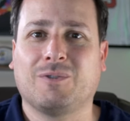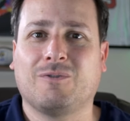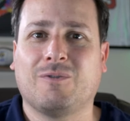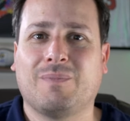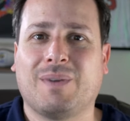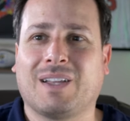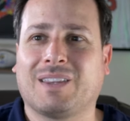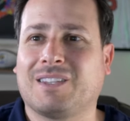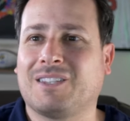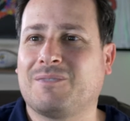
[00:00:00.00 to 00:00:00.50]
knew
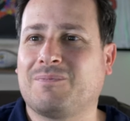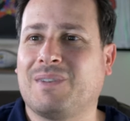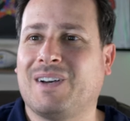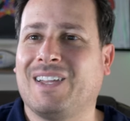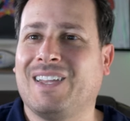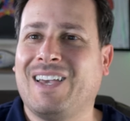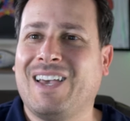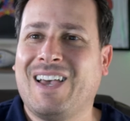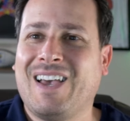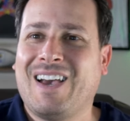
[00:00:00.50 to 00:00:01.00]
about this,
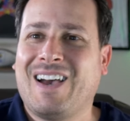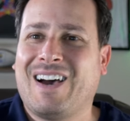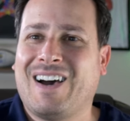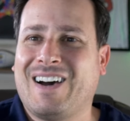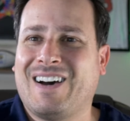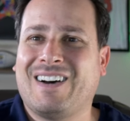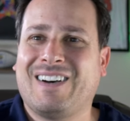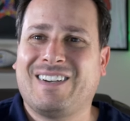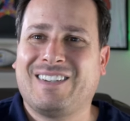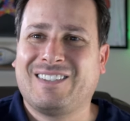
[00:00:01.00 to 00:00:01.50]
but
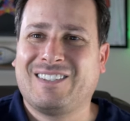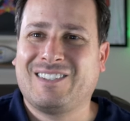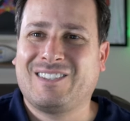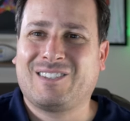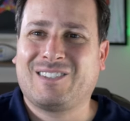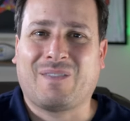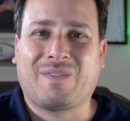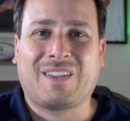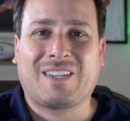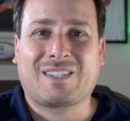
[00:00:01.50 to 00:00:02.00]

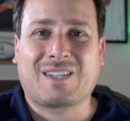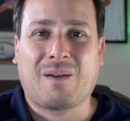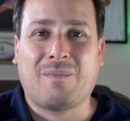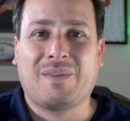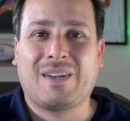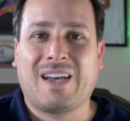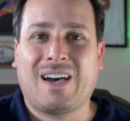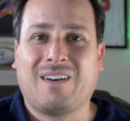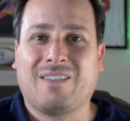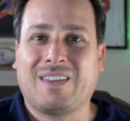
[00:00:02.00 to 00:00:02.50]
stuff that's
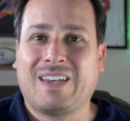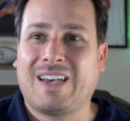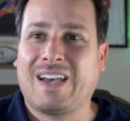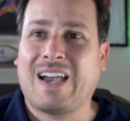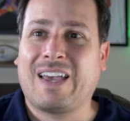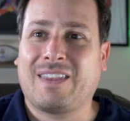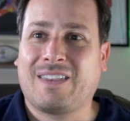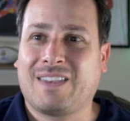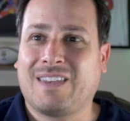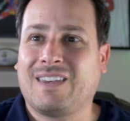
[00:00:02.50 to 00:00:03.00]
coming out
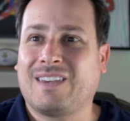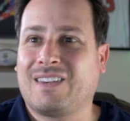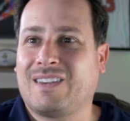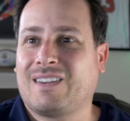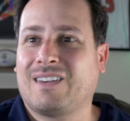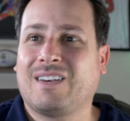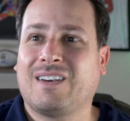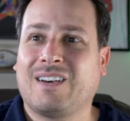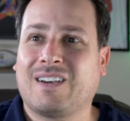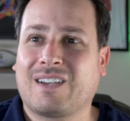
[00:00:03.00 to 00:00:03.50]
that I
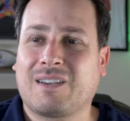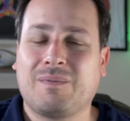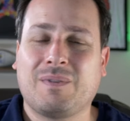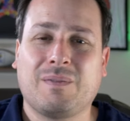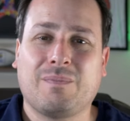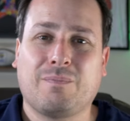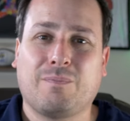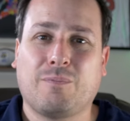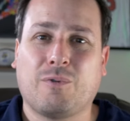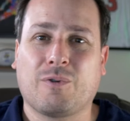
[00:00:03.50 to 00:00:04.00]
think can
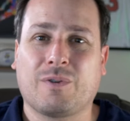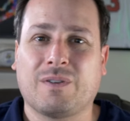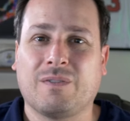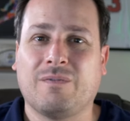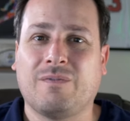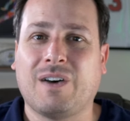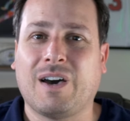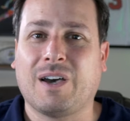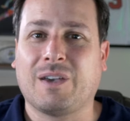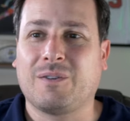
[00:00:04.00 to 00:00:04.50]
be
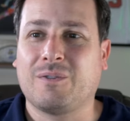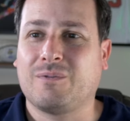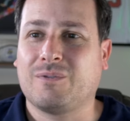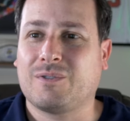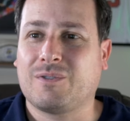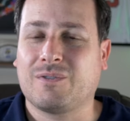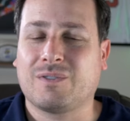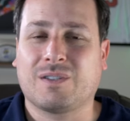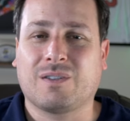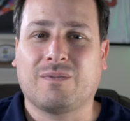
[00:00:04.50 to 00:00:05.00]
important in value
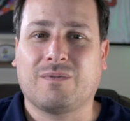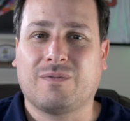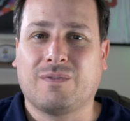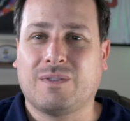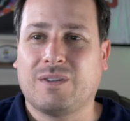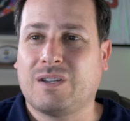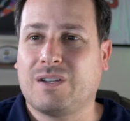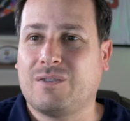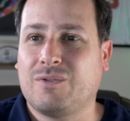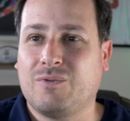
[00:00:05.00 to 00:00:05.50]
in terms
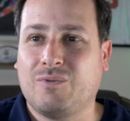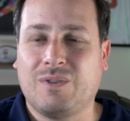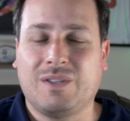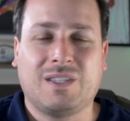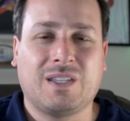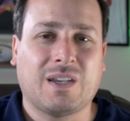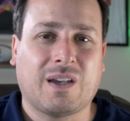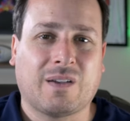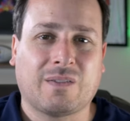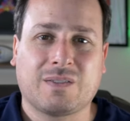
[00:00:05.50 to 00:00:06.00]
of new
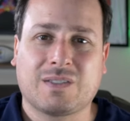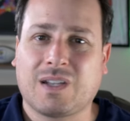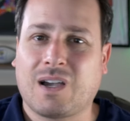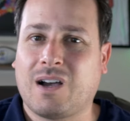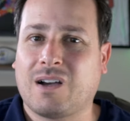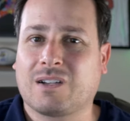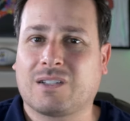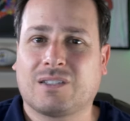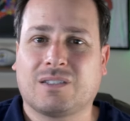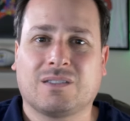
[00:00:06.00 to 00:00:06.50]
ETF
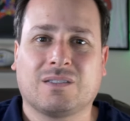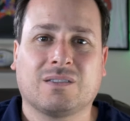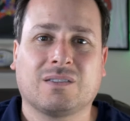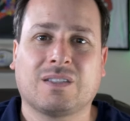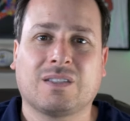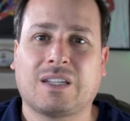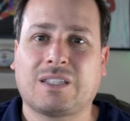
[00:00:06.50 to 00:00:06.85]
stocks,